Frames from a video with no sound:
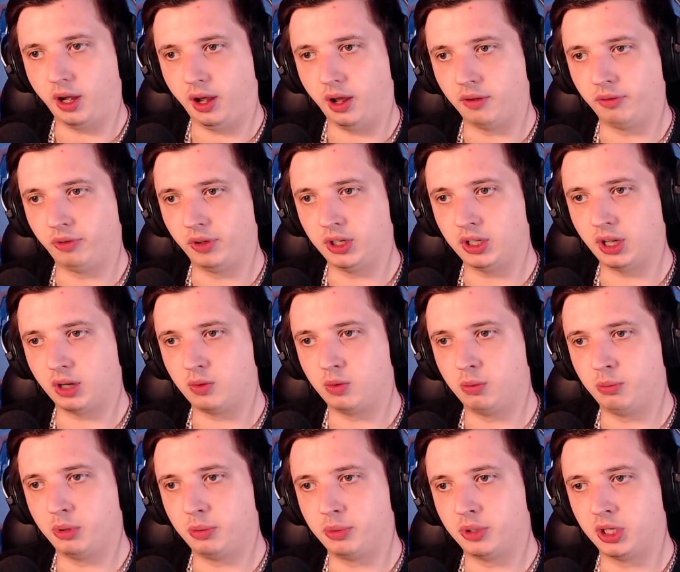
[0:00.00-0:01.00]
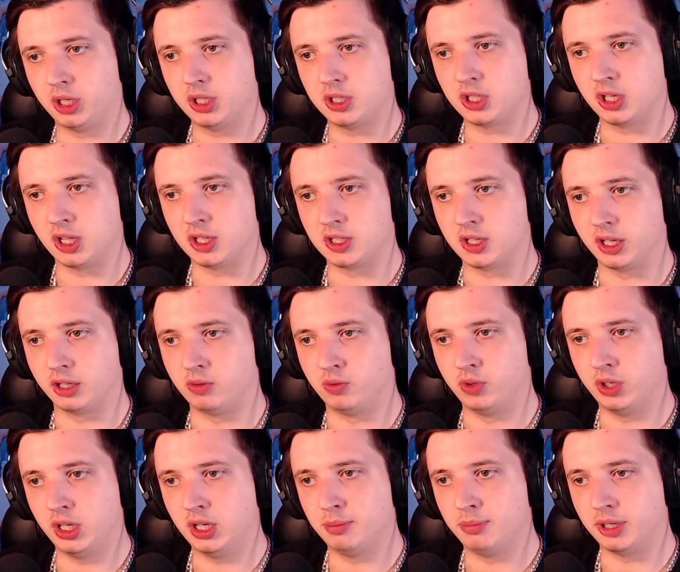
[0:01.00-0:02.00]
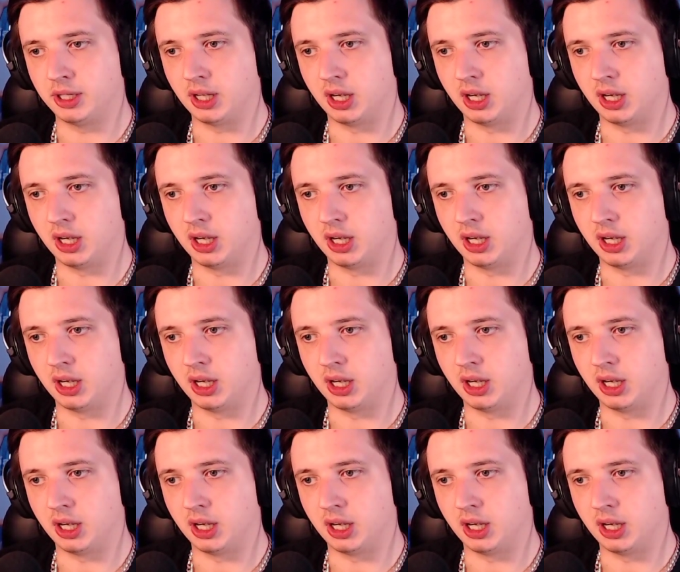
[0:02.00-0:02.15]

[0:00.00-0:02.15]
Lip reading: I think I remember HyunJin had like really big